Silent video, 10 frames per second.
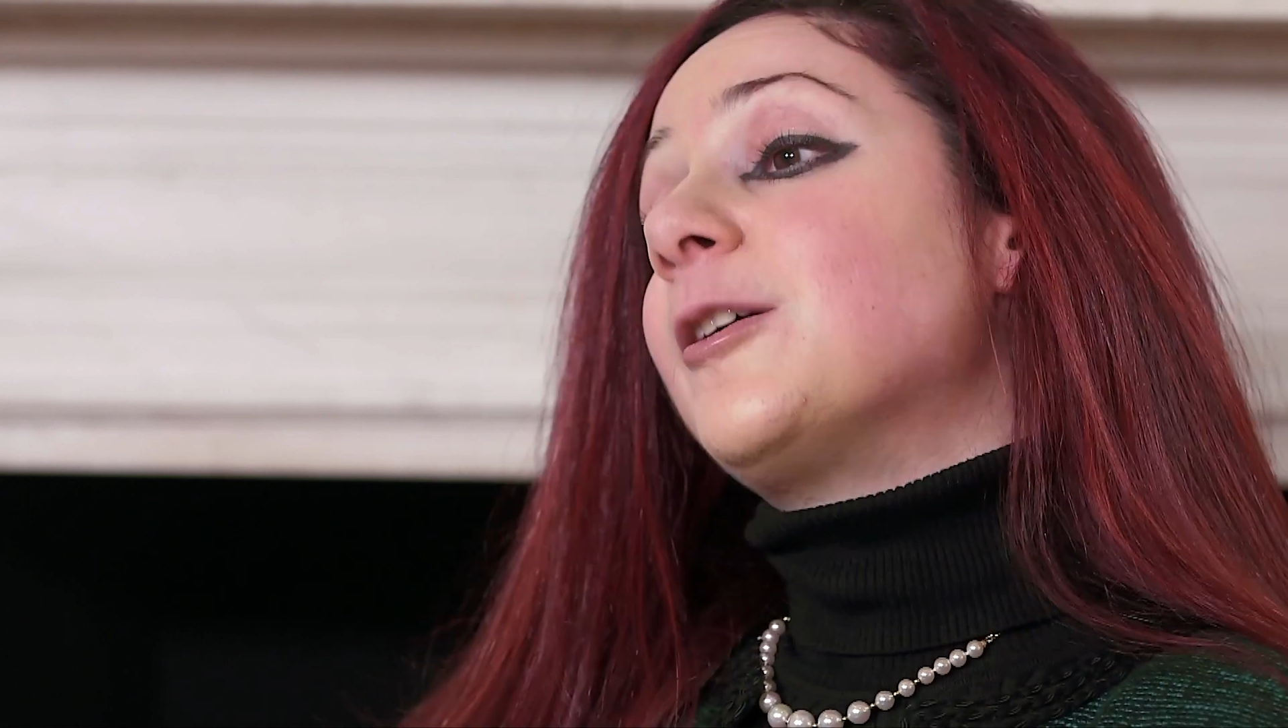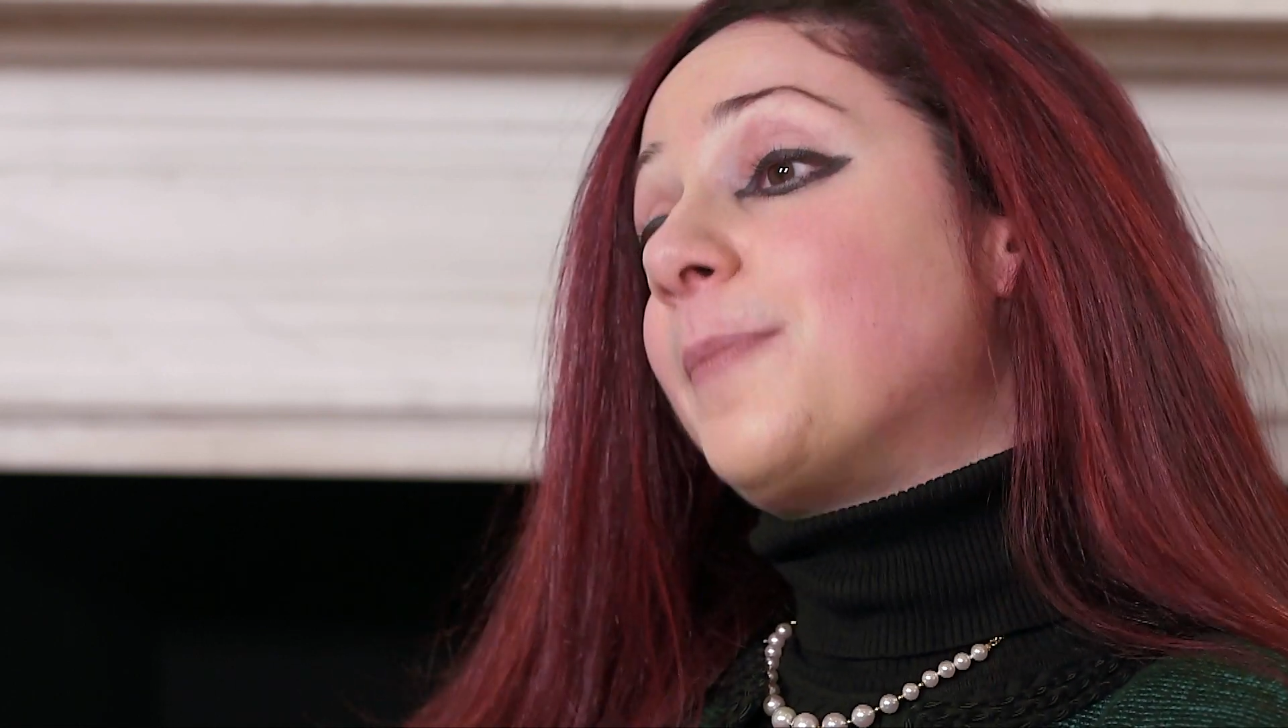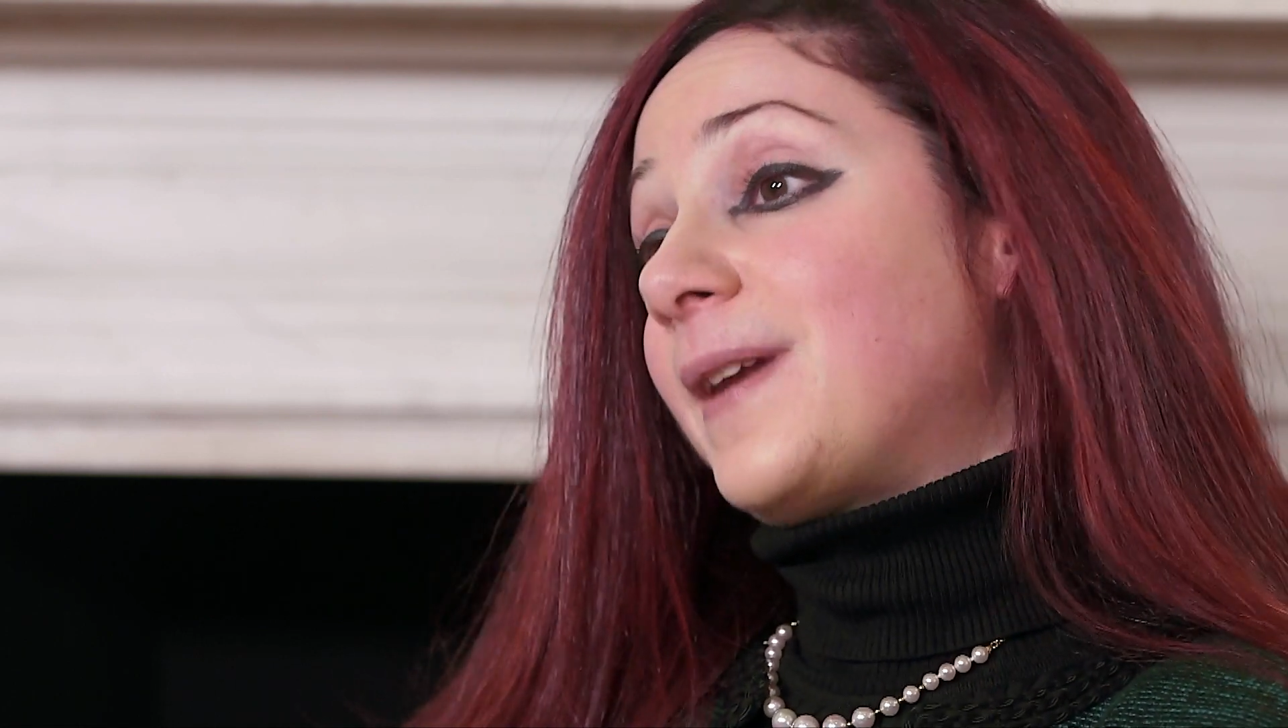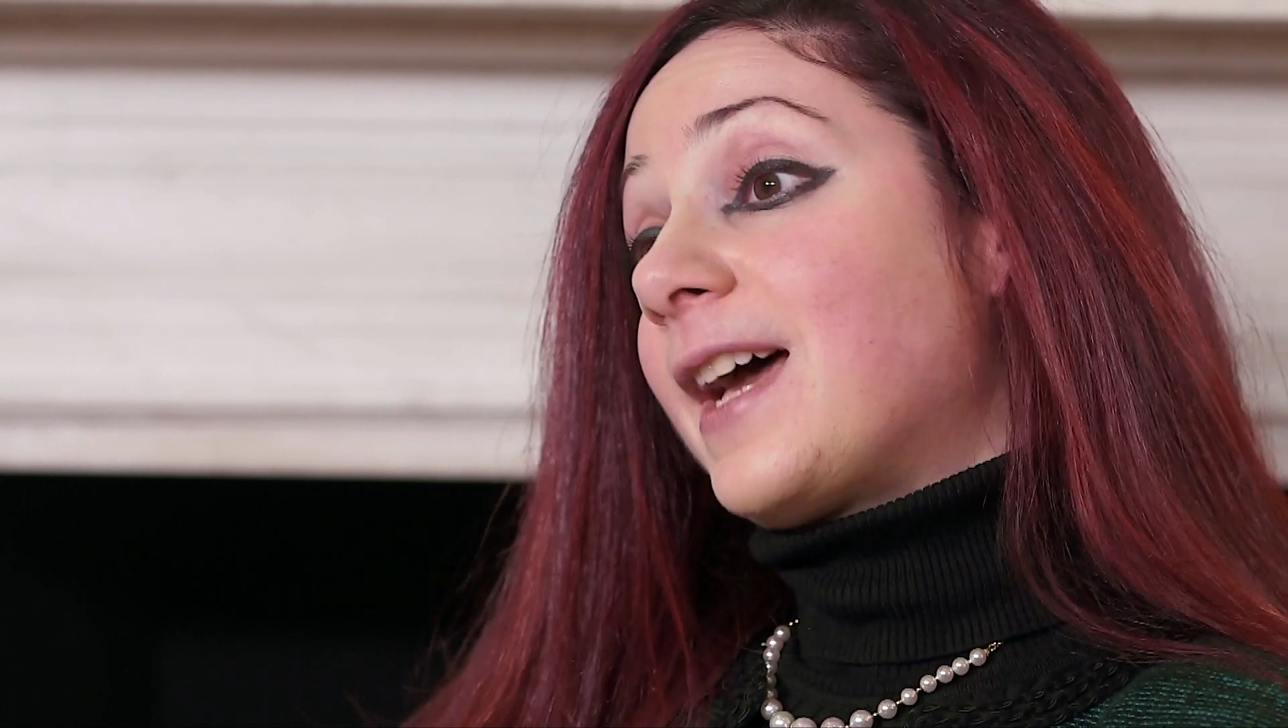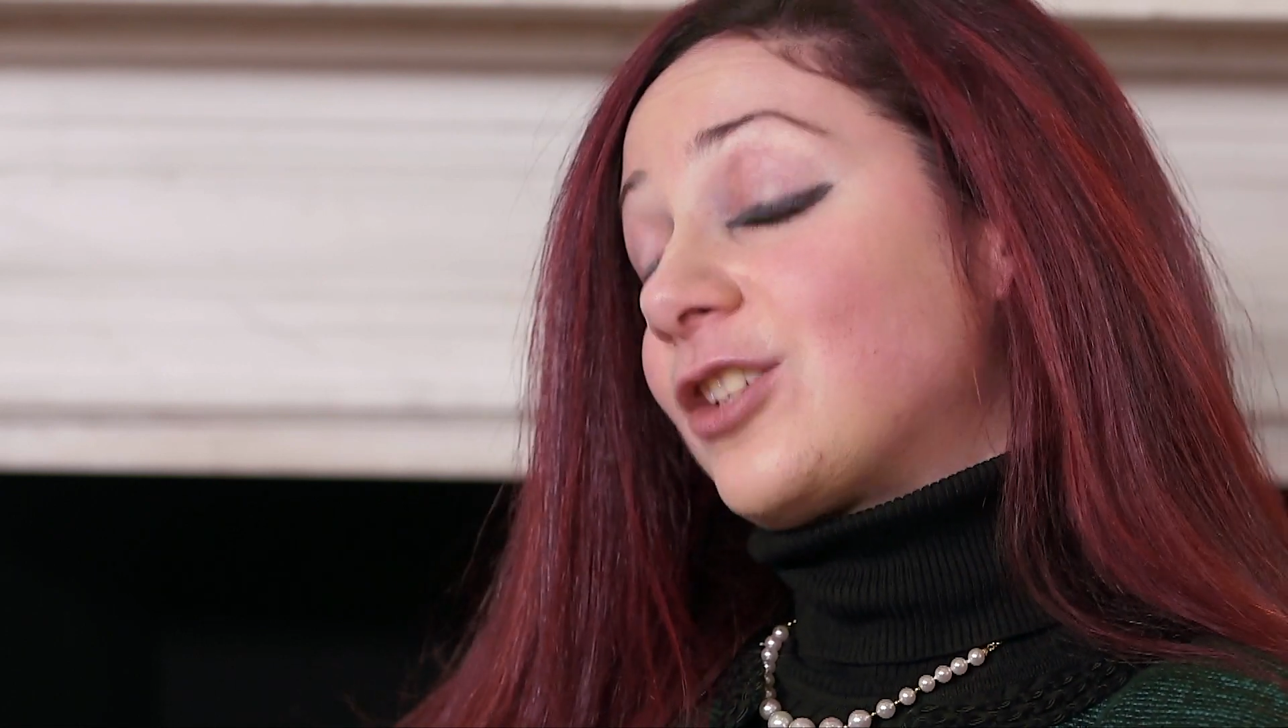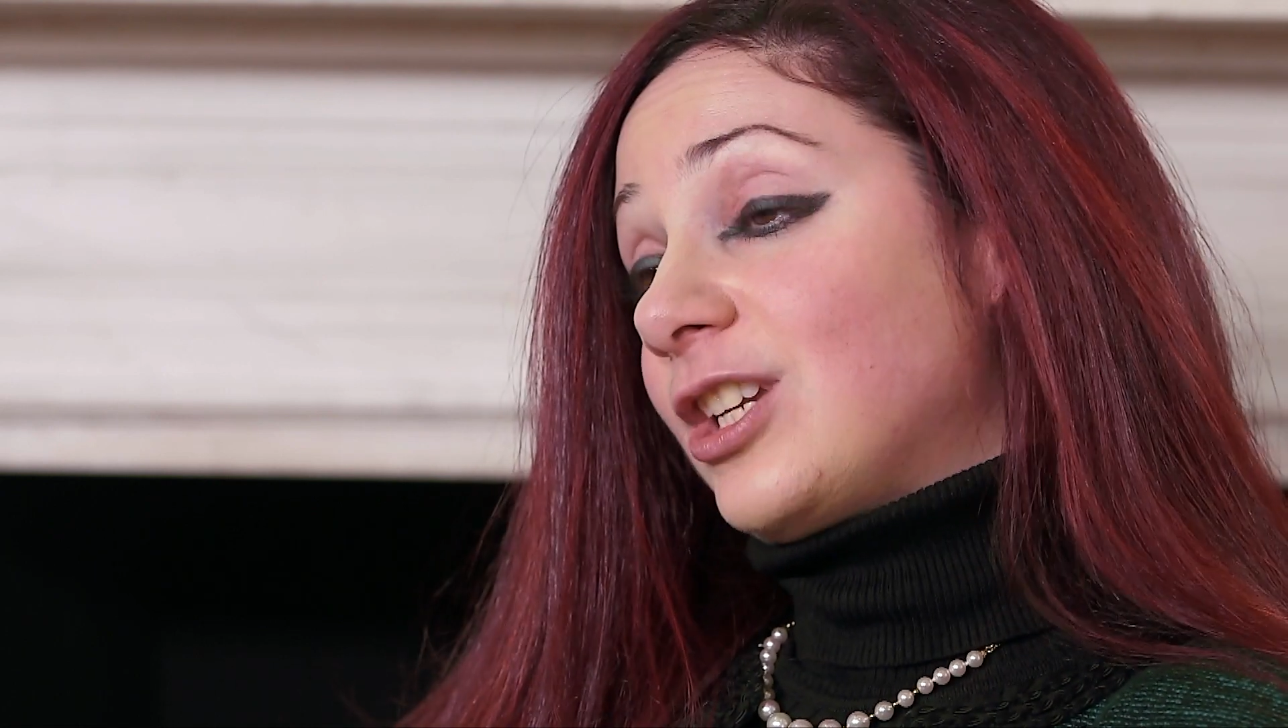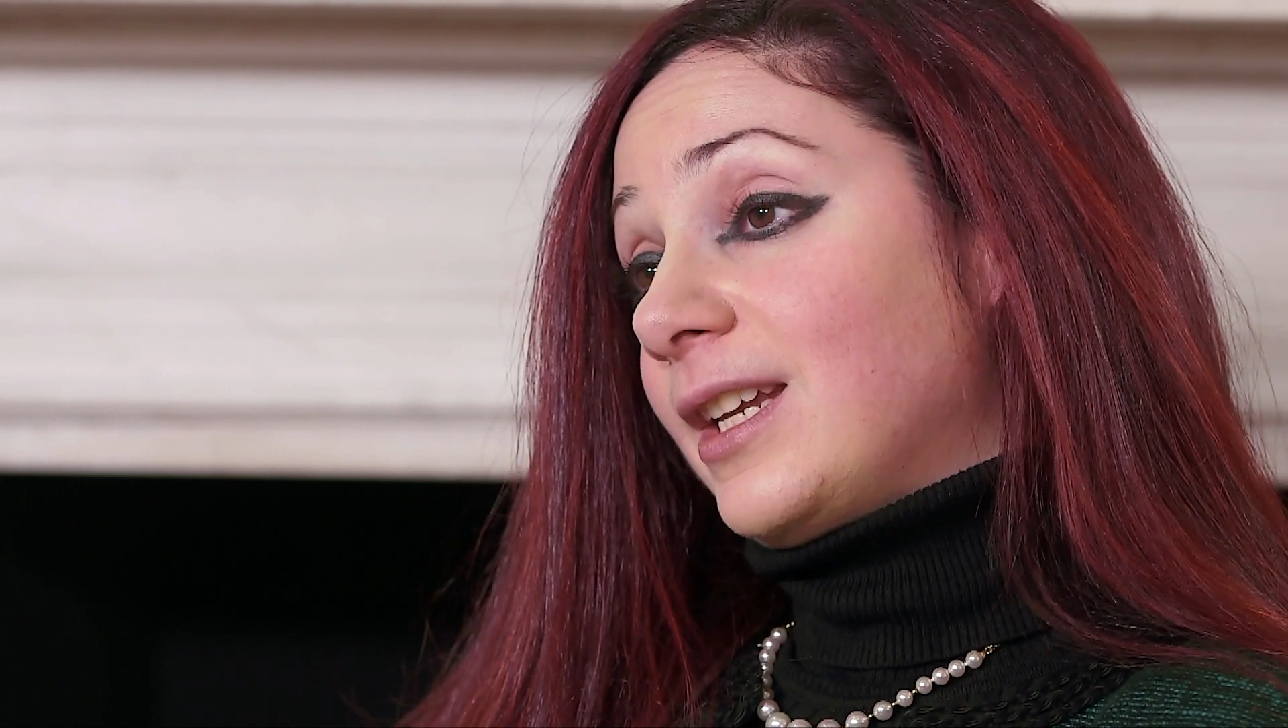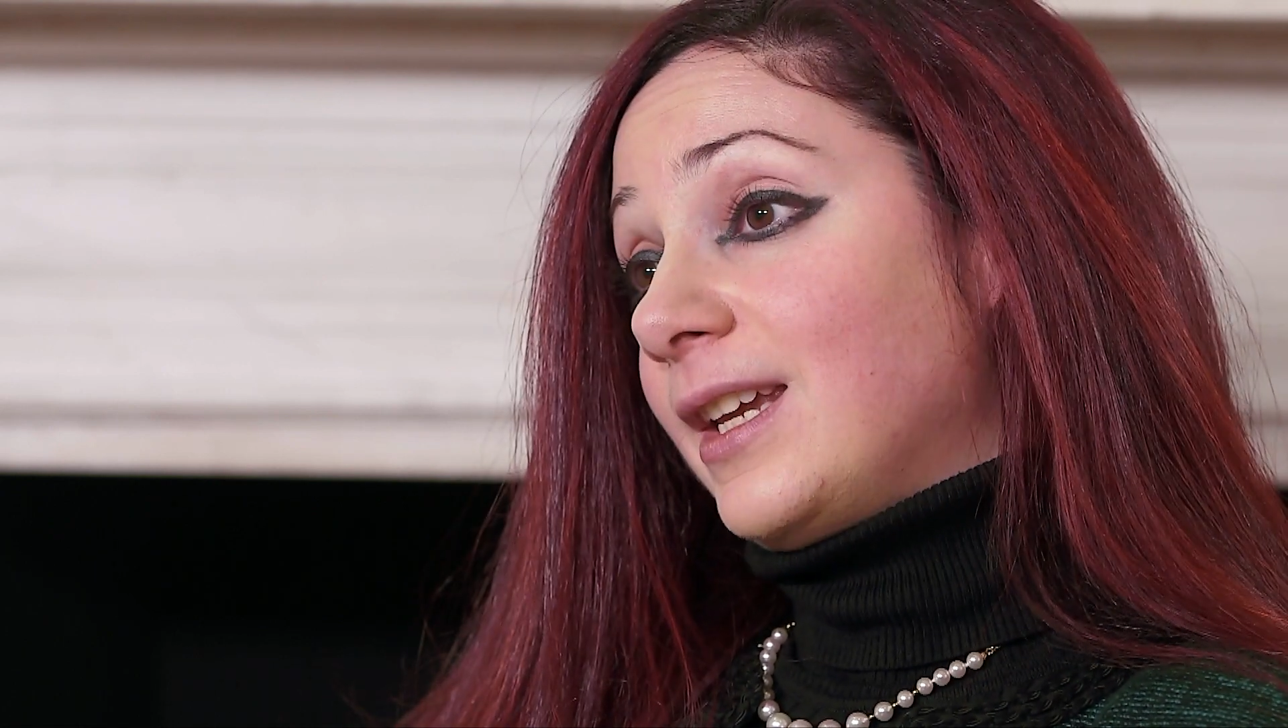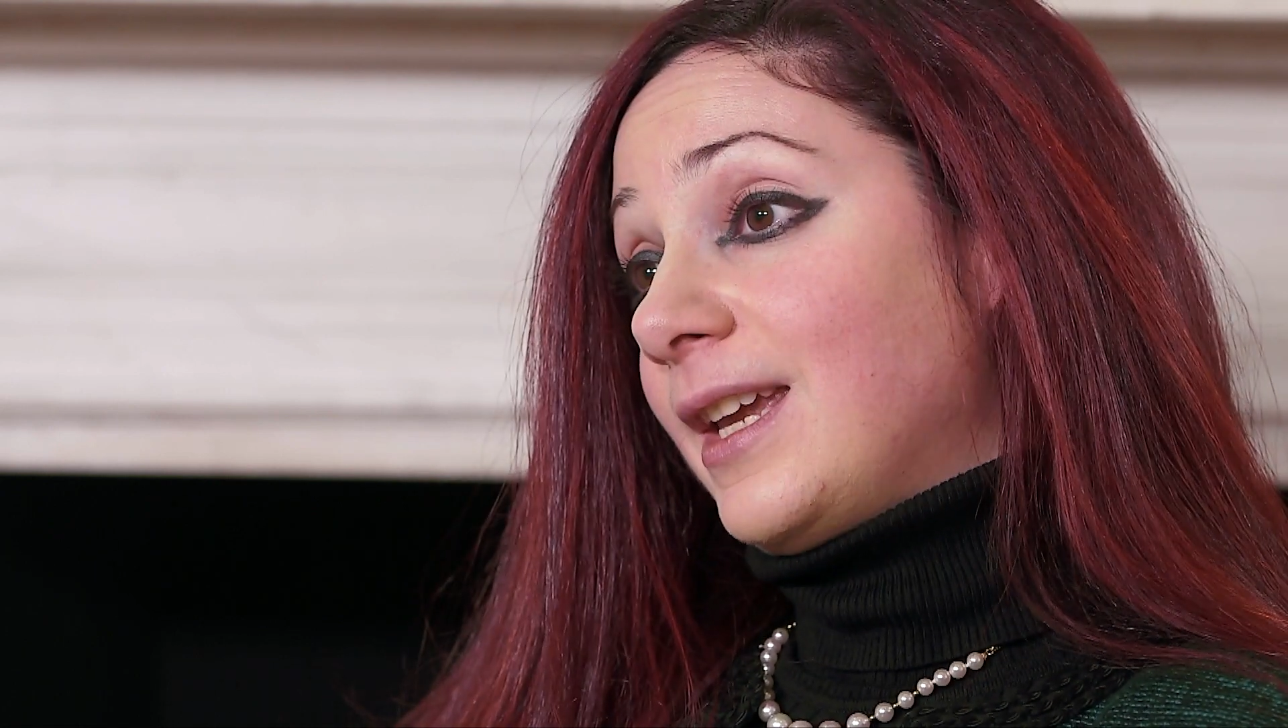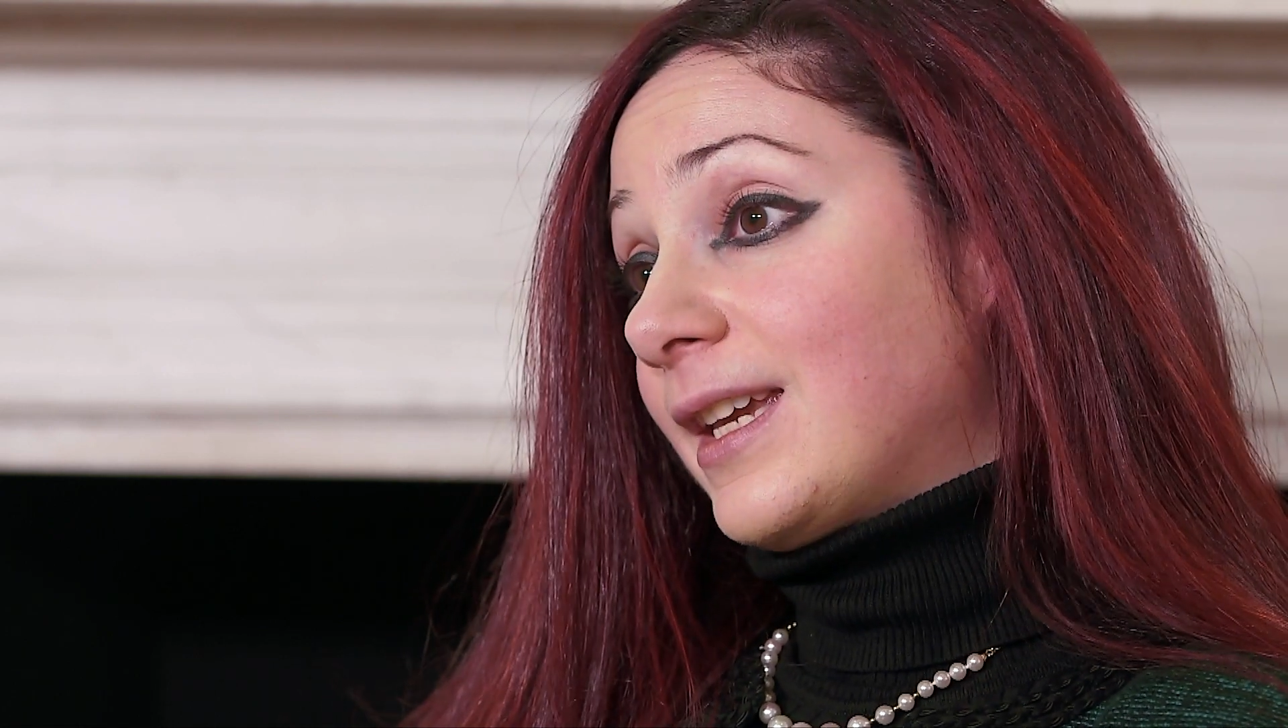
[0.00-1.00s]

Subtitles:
but actually